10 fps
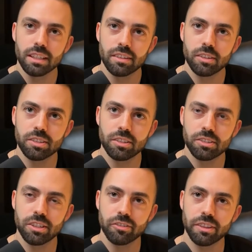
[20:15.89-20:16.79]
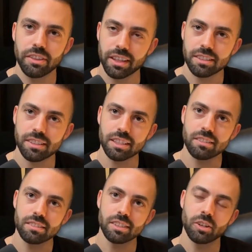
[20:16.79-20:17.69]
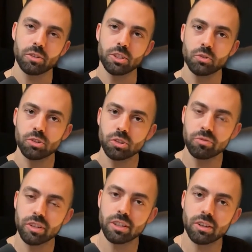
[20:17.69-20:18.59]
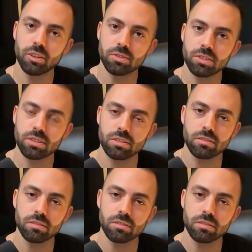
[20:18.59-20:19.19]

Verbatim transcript: there's there's different things like you know YouTube videos,